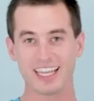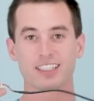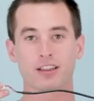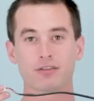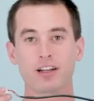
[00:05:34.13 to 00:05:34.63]
Take
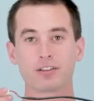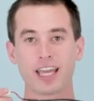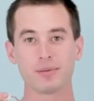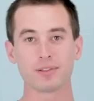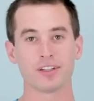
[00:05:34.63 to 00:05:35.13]
your throttle
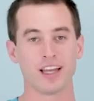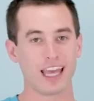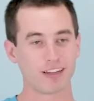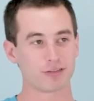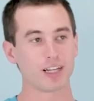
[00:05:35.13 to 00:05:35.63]
cable
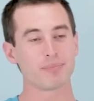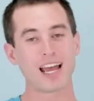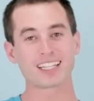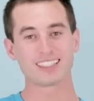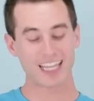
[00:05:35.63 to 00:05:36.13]
and run it
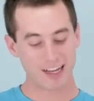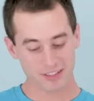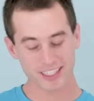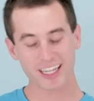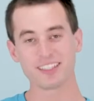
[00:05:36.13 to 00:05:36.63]
back
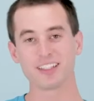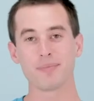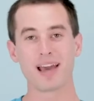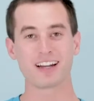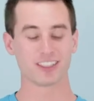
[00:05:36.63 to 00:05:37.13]
down and into the
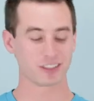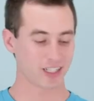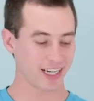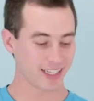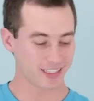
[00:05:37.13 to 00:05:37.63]
battery
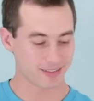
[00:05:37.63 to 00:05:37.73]
tray.